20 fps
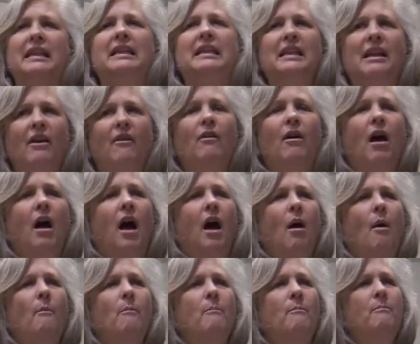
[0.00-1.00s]
I
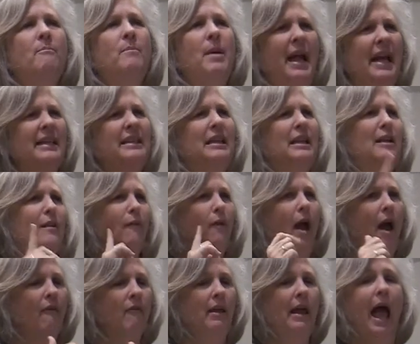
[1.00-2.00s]
went to Michigan
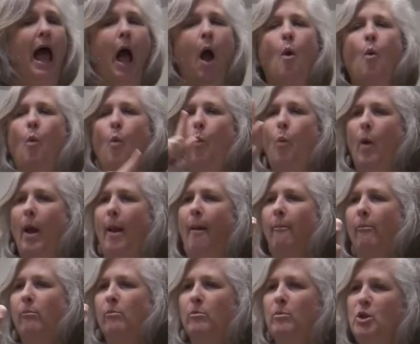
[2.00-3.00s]
State University in
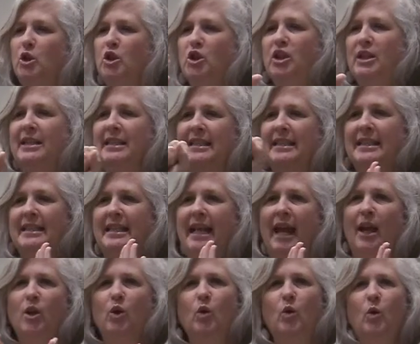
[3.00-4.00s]

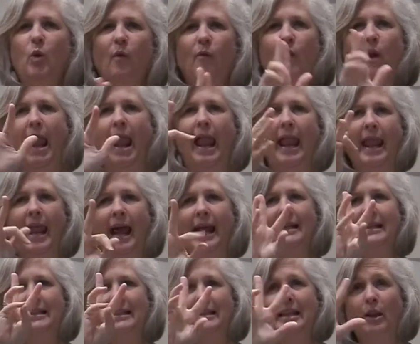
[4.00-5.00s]
1963. Abraham Lincoln was
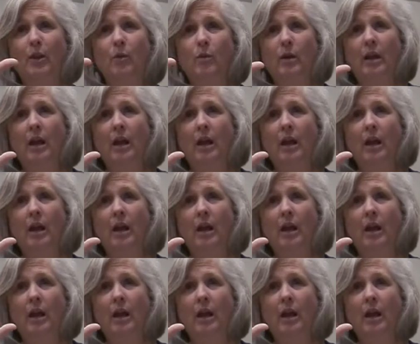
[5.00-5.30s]
president.